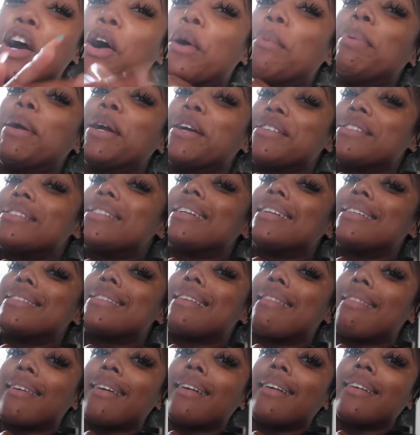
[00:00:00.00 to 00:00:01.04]
co-parenting
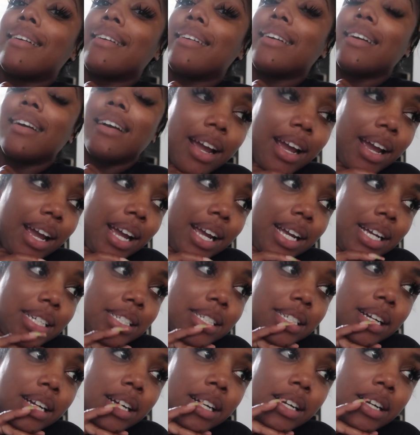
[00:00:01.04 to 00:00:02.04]
is a thing and